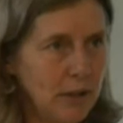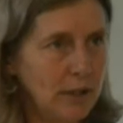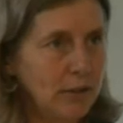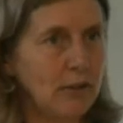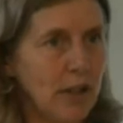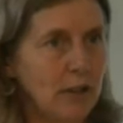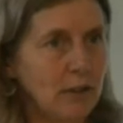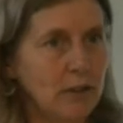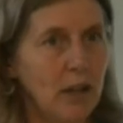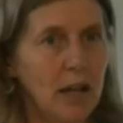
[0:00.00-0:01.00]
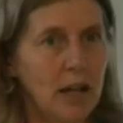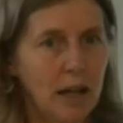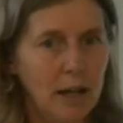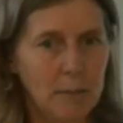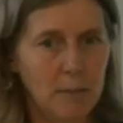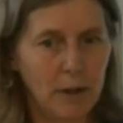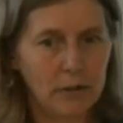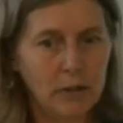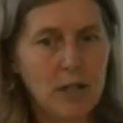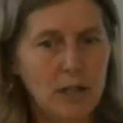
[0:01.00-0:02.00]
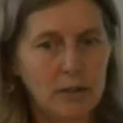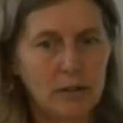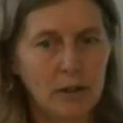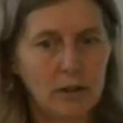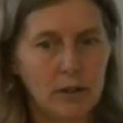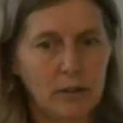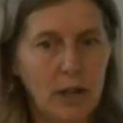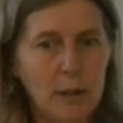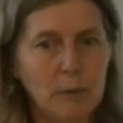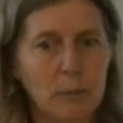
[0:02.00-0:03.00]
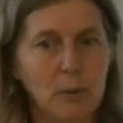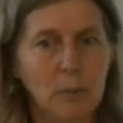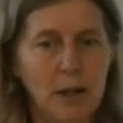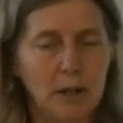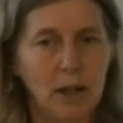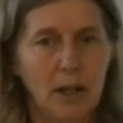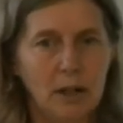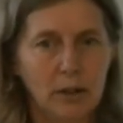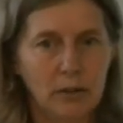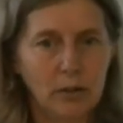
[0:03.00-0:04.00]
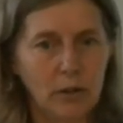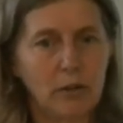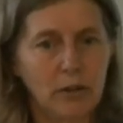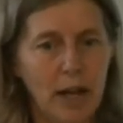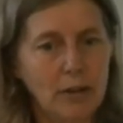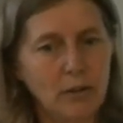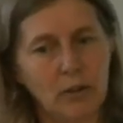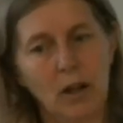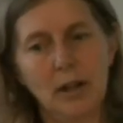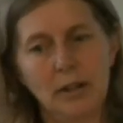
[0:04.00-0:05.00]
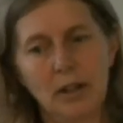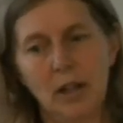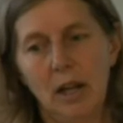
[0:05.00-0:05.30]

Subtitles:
these things are seen as acceptable when there's such a downside,